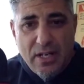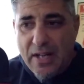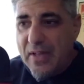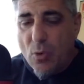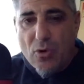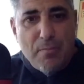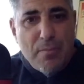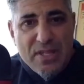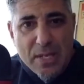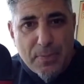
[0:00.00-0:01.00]
and they weren't
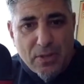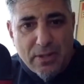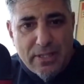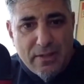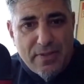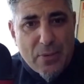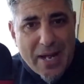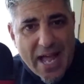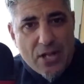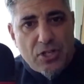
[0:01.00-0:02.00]
manipulative. They were
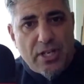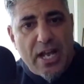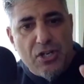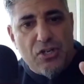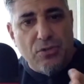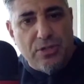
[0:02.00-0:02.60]
educational